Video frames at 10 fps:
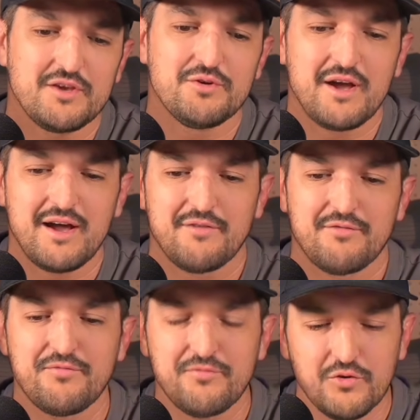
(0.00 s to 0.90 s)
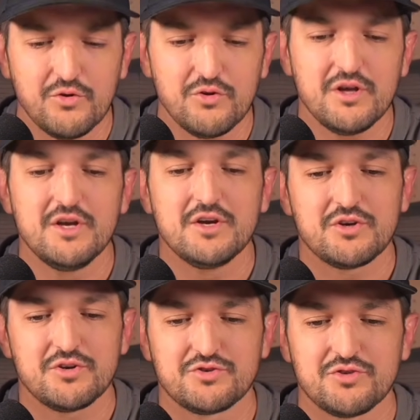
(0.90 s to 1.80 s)
You now have full
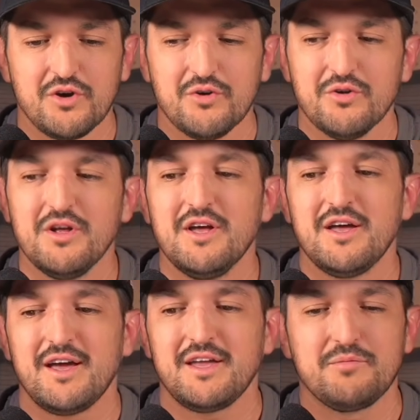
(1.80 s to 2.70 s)
control and you're